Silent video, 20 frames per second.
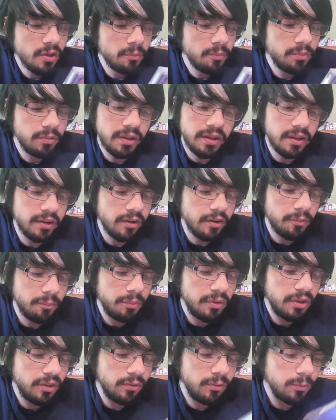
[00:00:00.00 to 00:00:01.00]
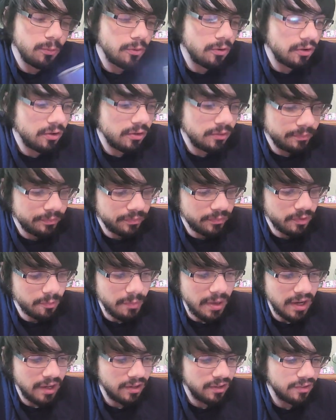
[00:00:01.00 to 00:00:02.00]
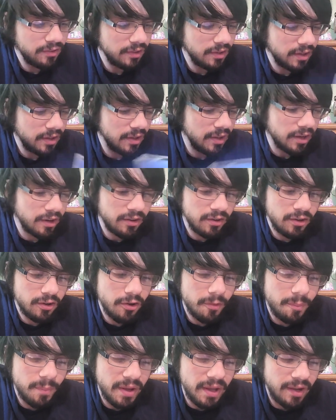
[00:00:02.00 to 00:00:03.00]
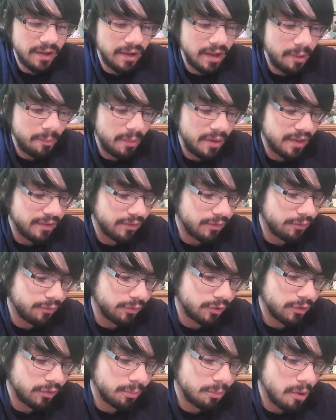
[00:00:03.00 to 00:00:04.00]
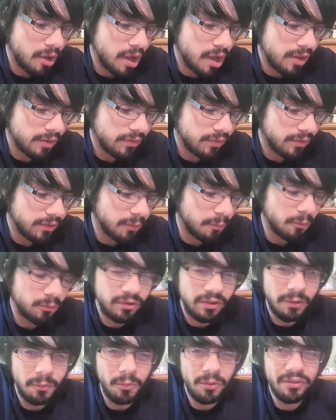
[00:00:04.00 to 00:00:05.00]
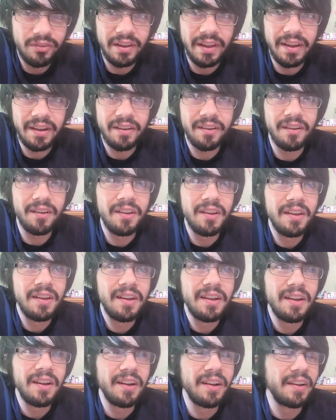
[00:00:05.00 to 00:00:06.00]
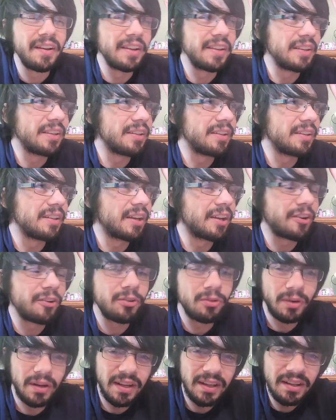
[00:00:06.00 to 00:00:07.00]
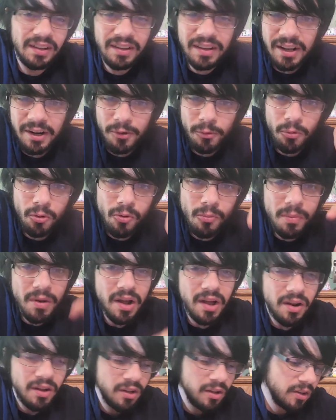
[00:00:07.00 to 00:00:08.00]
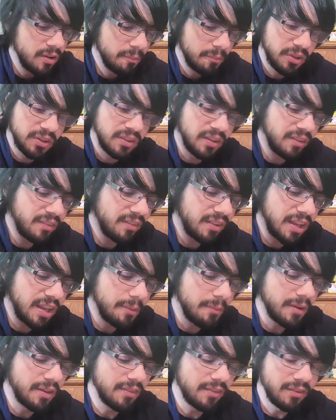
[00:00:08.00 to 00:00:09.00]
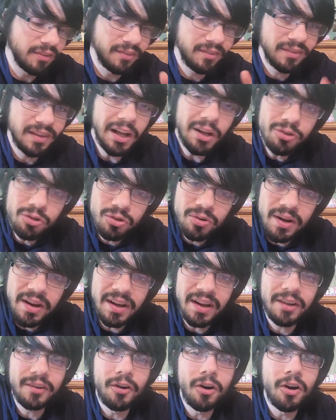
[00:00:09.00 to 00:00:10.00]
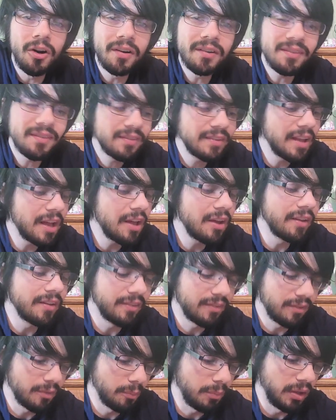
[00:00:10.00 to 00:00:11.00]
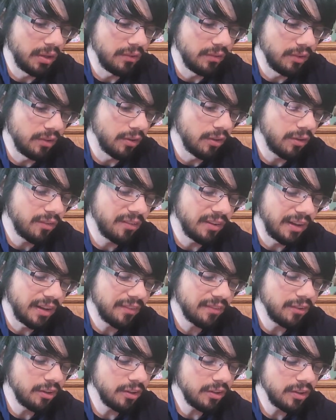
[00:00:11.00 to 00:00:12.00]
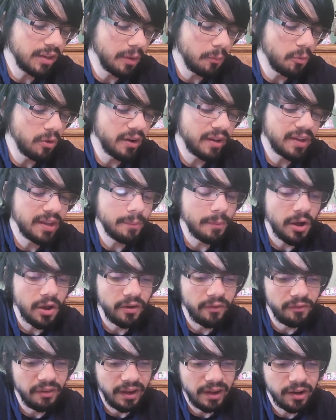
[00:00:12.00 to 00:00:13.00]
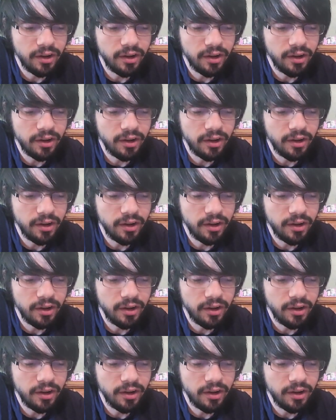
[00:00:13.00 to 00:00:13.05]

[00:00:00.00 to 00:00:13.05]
Played it on PS1 back in the day. I couldn't get past the first boss. It was like a crane kind of robot. But this game has a soundtrack and the art style. It's amazing. Looks like something that would have came out of like